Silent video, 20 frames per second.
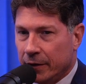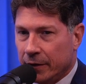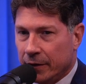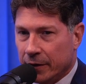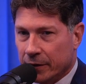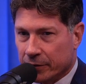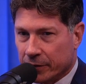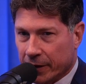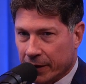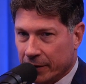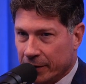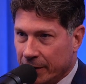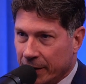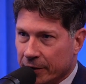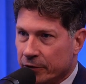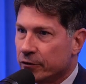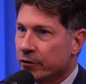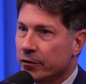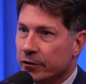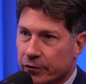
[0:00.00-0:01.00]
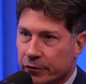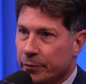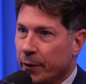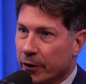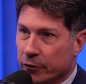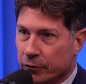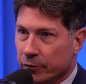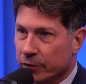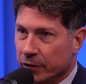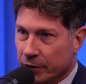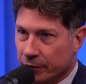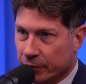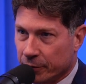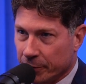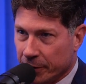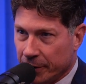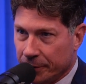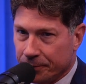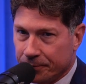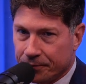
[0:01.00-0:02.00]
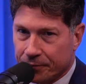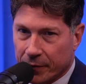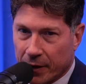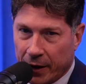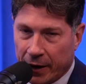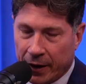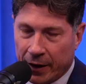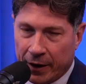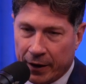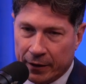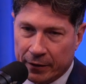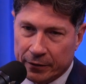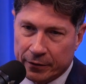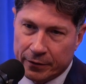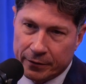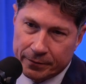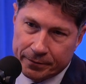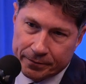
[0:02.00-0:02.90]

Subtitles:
It's like a niche specialty for me, and